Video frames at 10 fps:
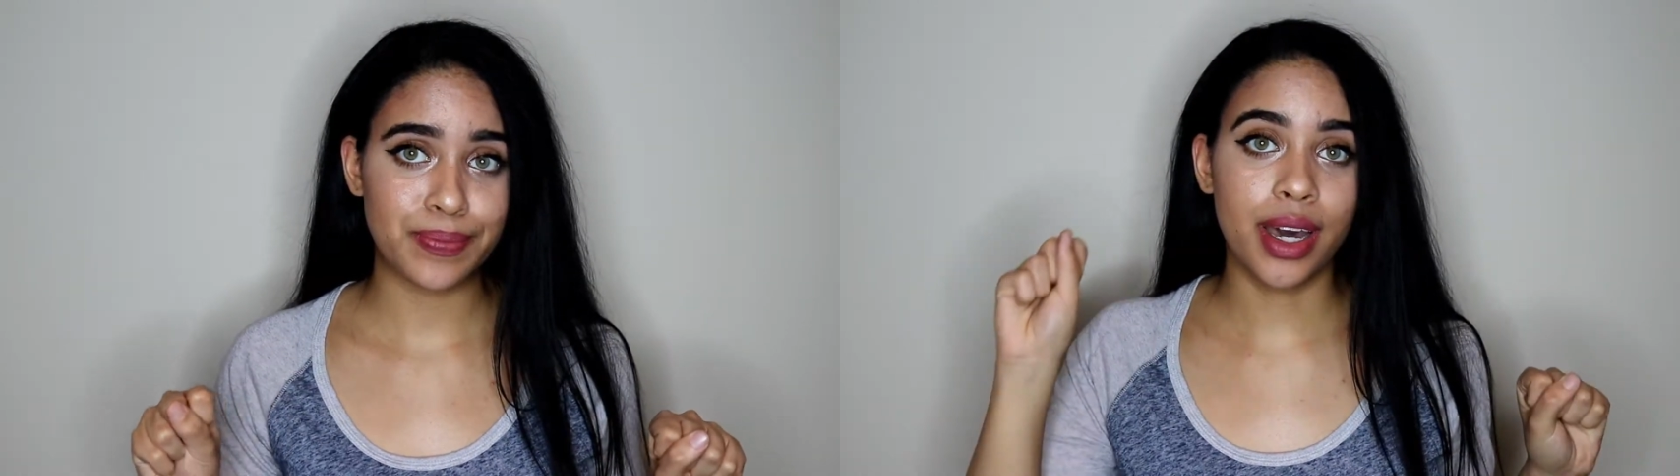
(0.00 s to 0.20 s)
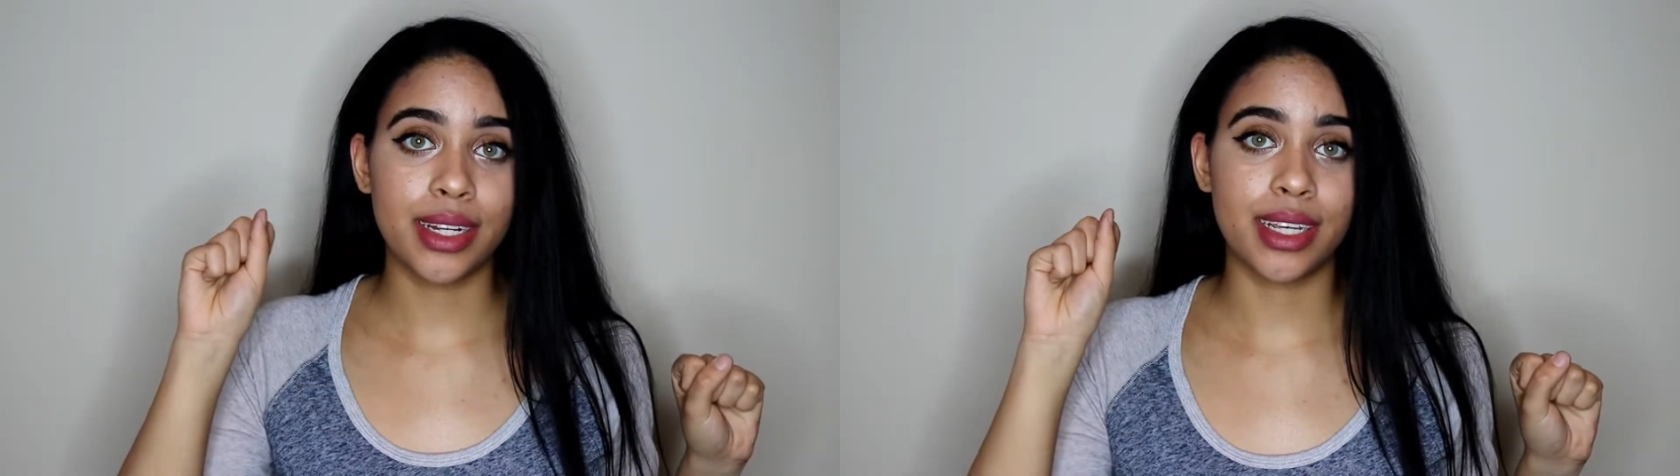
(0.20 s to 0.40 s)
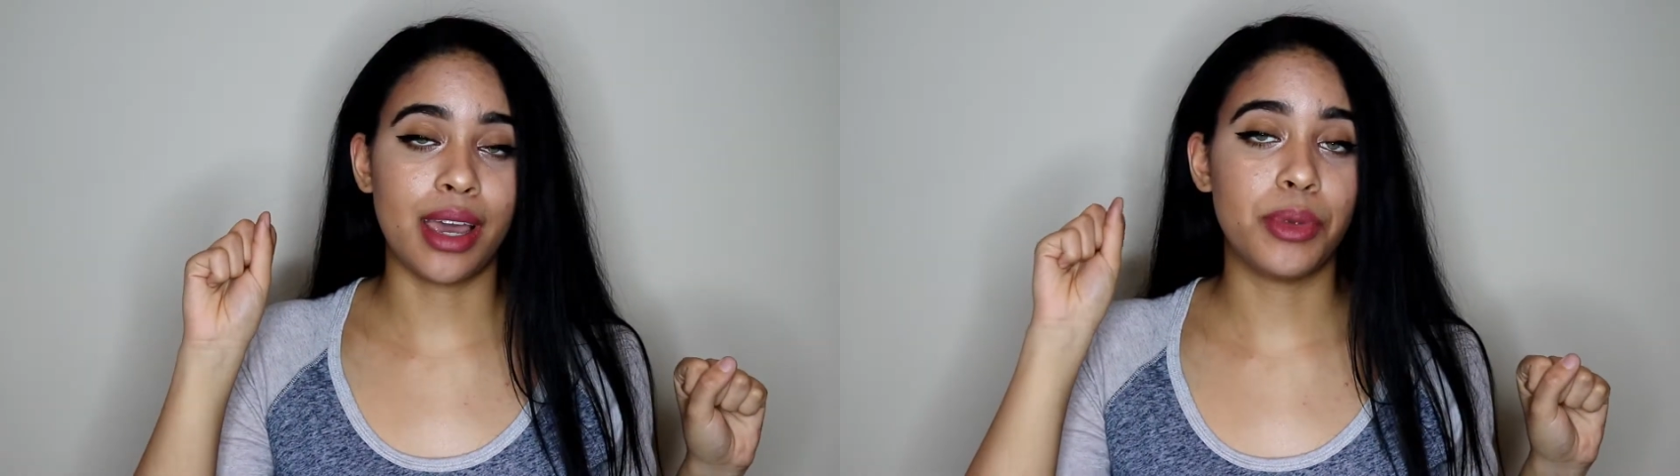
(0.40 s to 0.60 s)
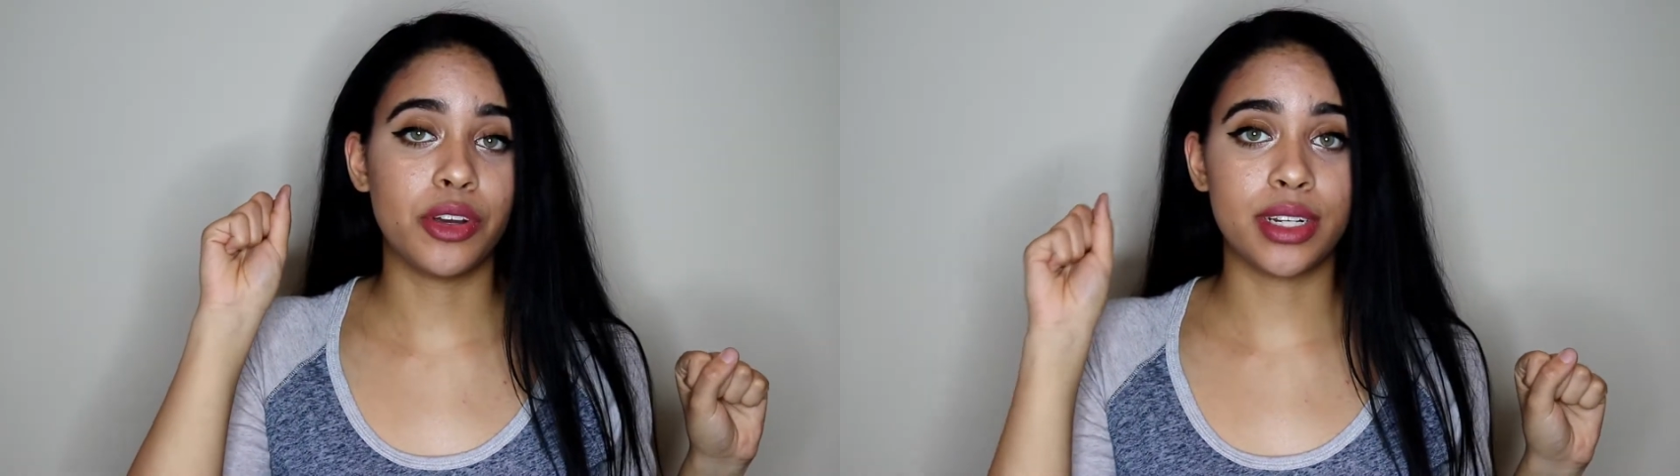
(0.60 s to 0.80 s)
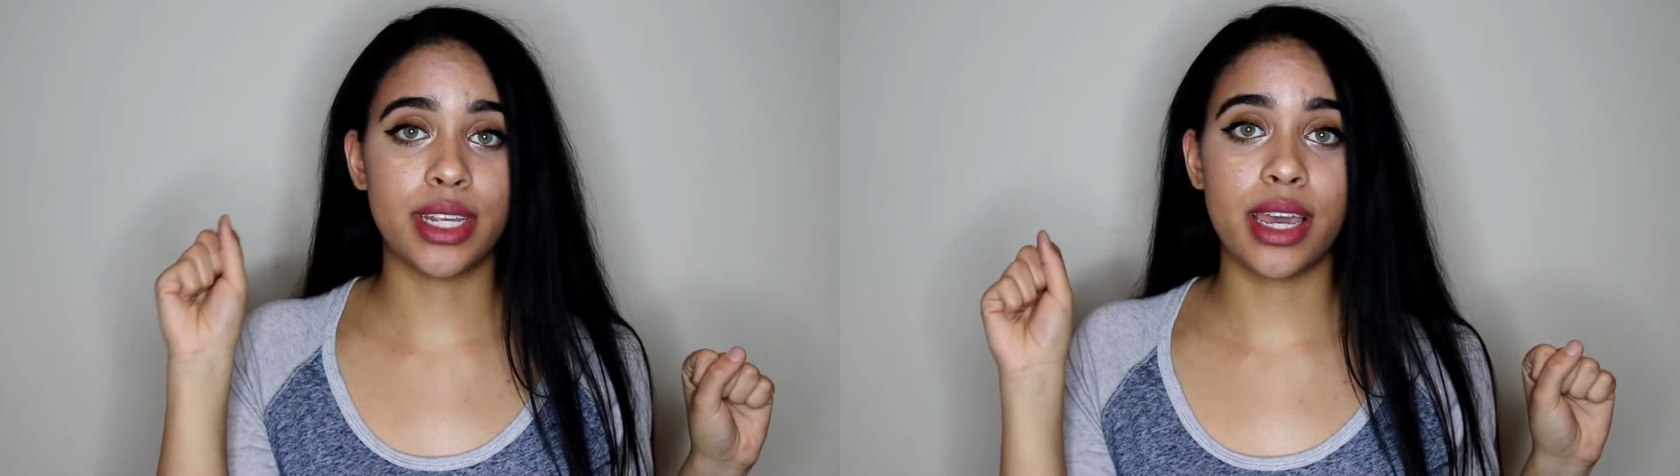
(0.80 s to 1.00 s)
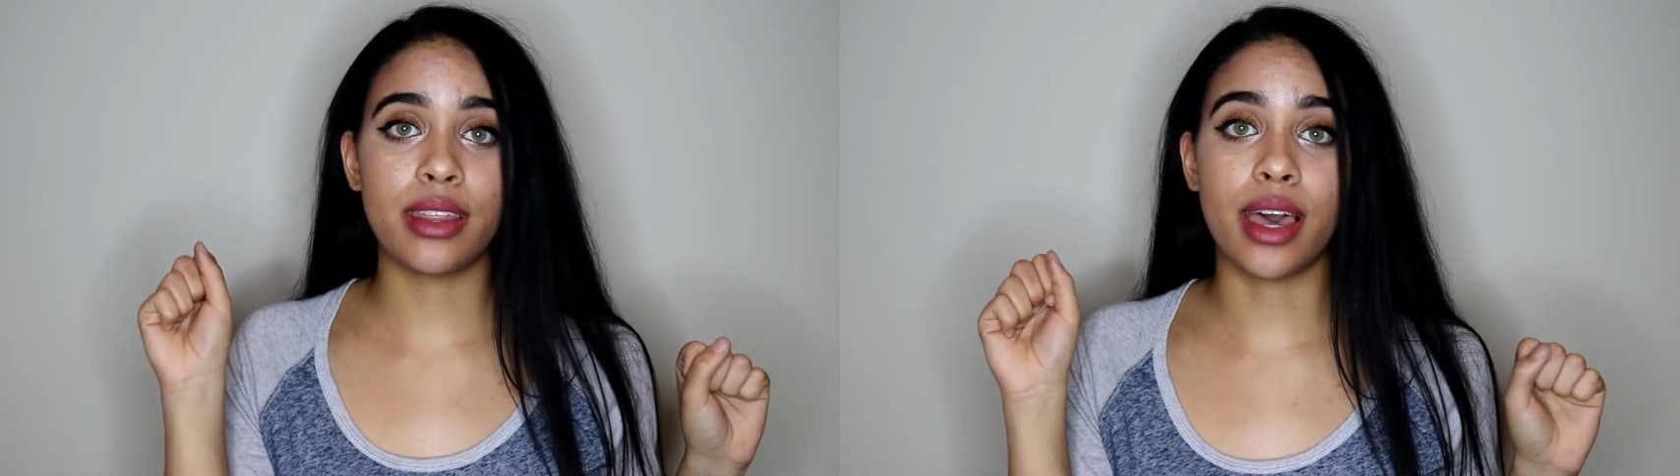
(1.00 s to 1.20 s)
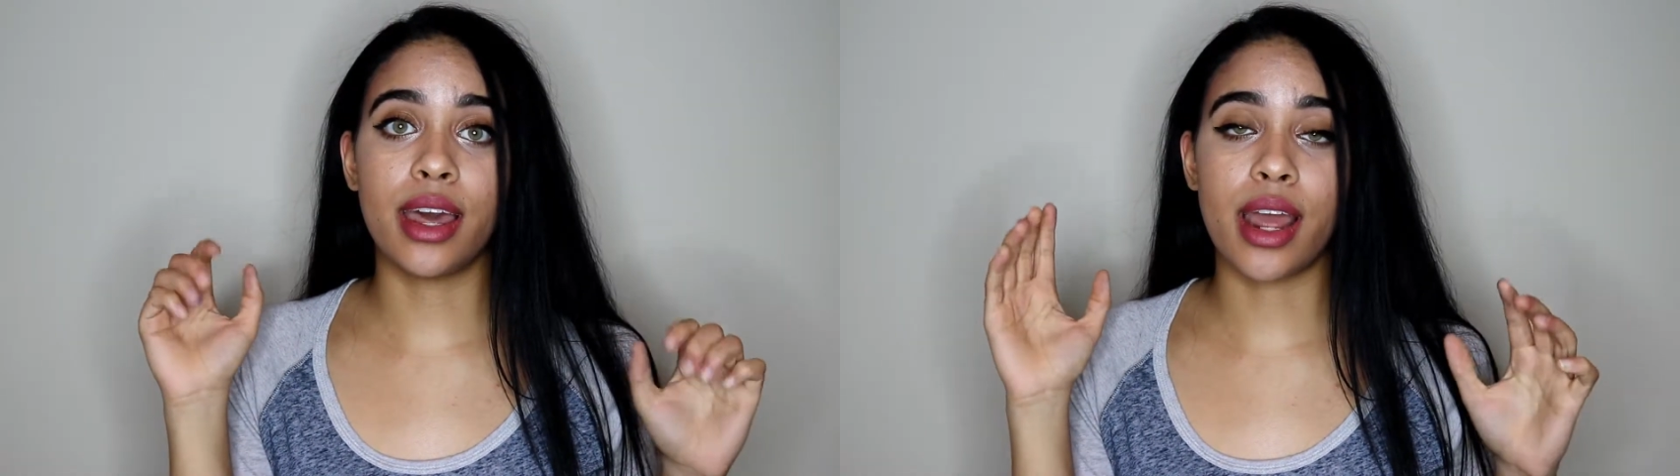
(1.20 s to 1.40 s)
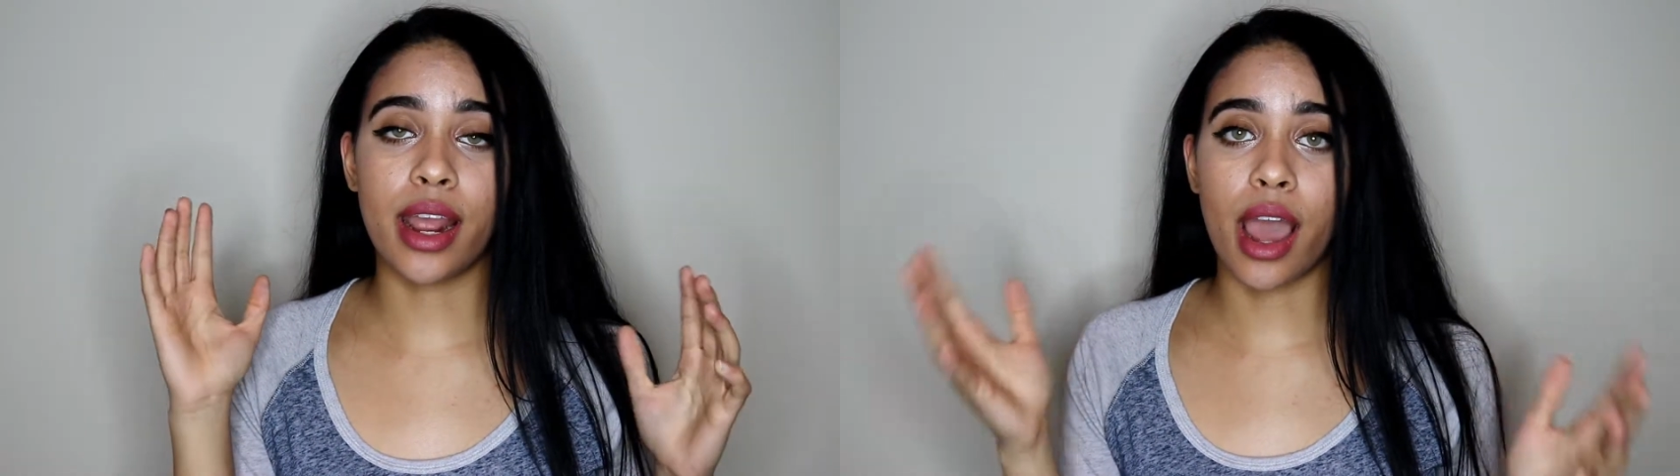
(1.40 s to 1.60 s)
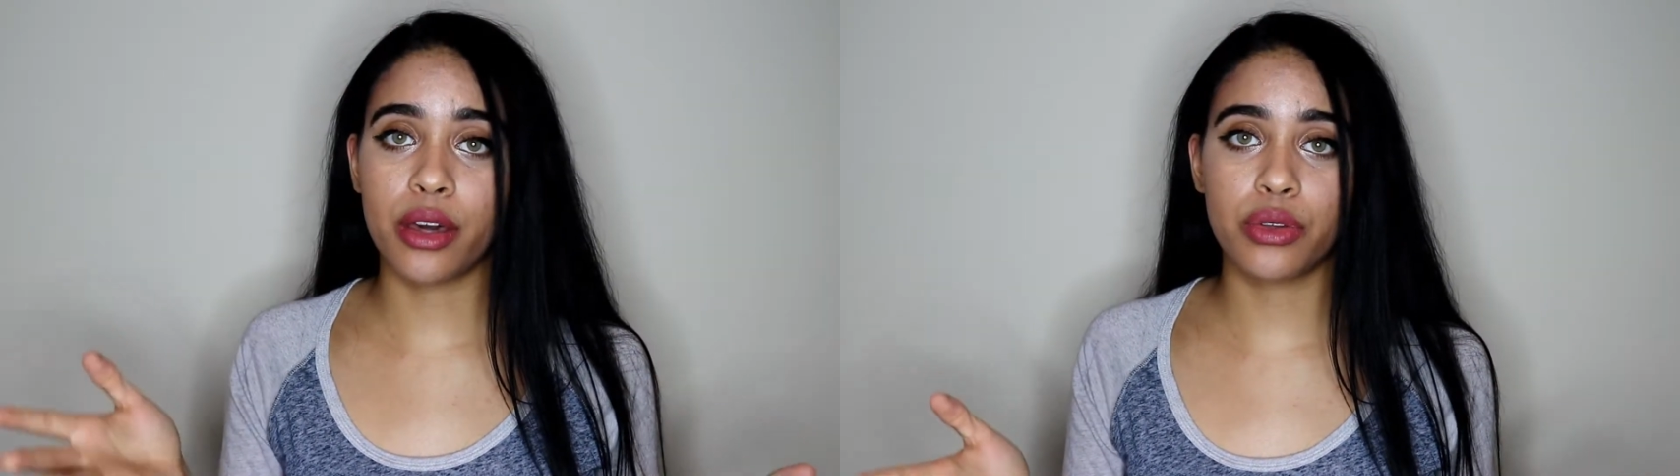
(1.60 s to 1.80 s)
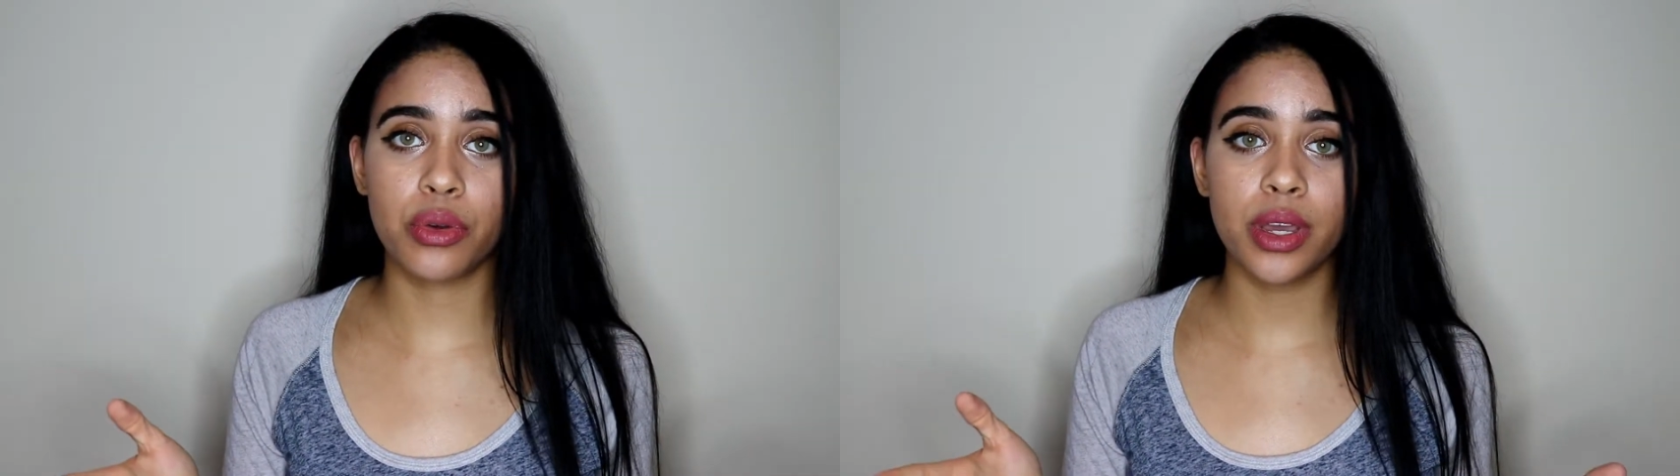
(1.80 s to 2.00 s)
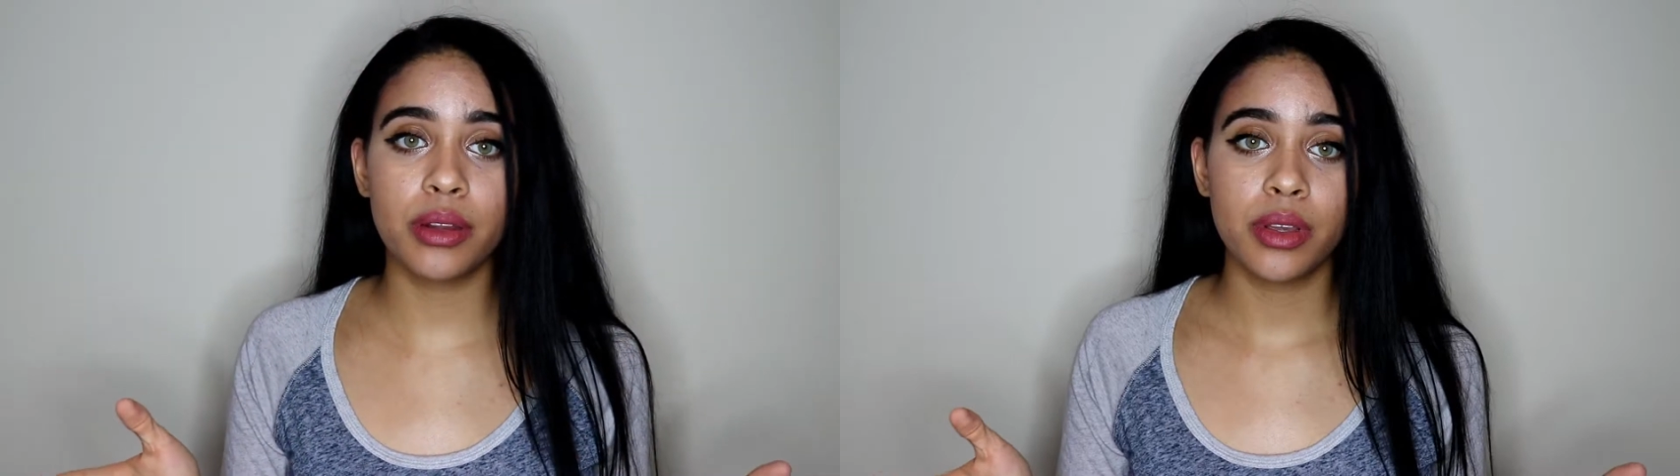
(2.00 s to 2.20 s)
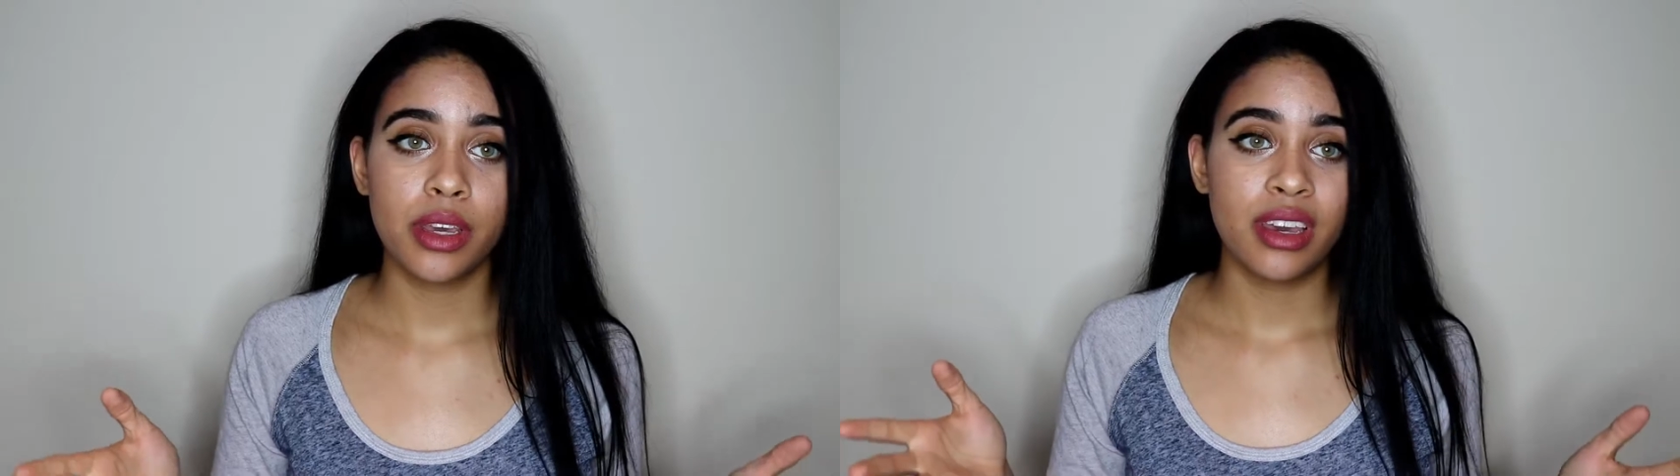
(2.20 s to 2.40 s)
But I'm here to say that I got through it.